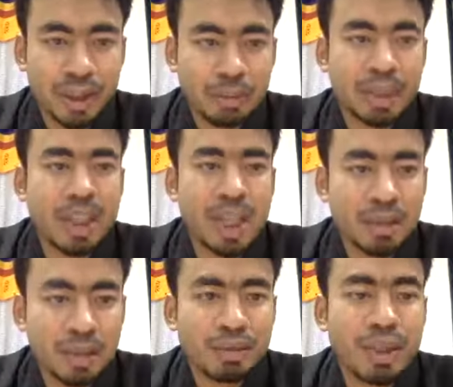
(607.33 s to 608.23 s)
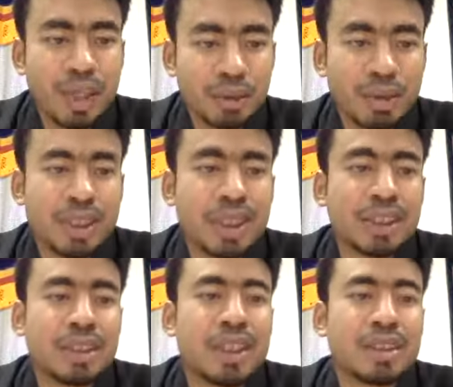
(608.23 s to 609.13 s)
But as of now, the
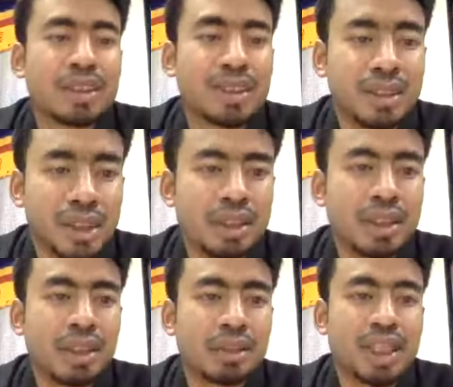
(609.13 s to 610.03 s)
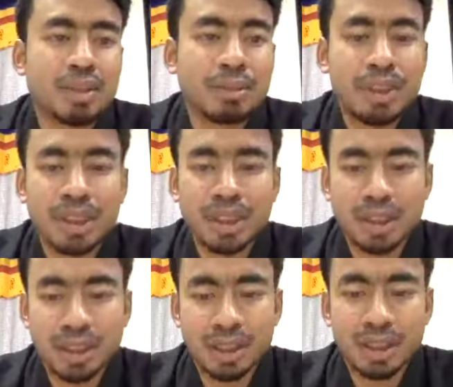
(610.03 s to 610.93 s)
satellite is still transmitting
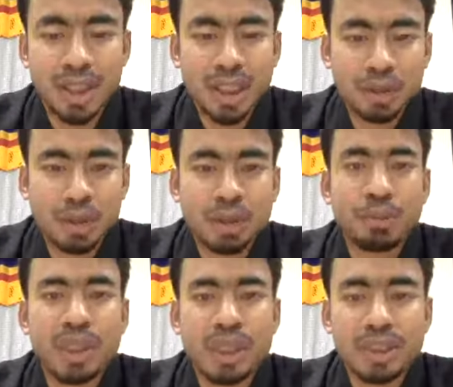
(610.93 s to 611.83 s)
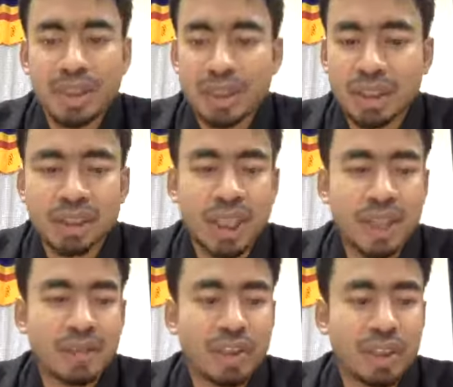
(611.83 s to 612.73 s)
a strong beacon signal,
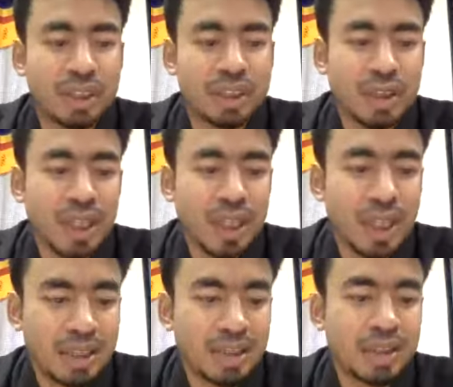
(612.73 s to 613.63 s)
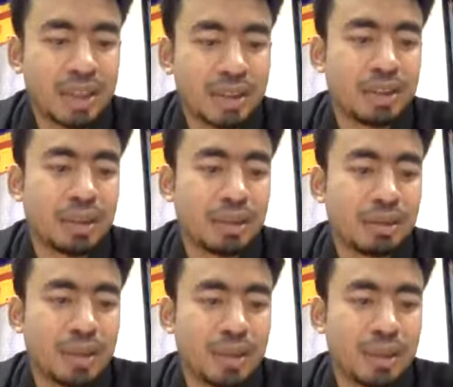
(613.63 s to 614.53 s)
and the health status of
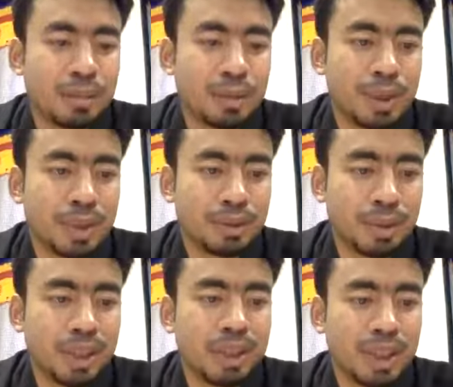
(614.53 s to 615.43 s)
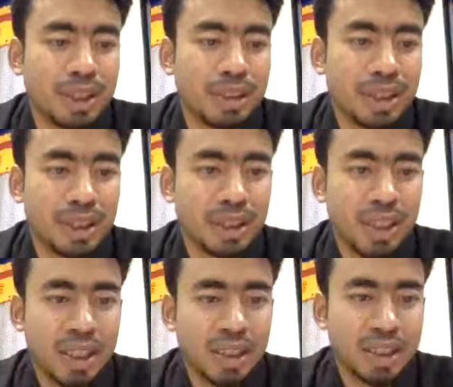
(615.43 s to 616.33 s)
the Bhutan 1 is
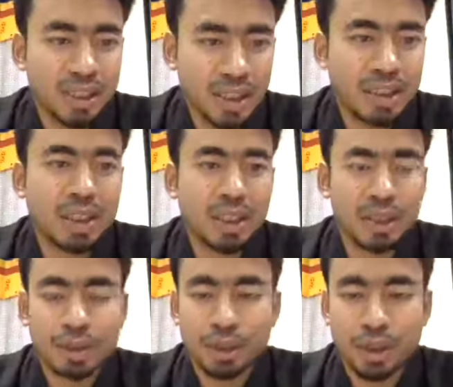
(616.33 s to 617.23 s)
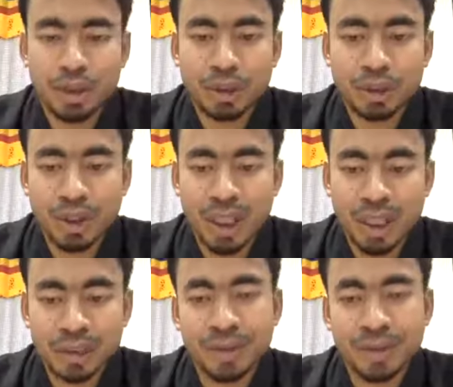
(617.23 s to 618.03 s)
still showing good sign.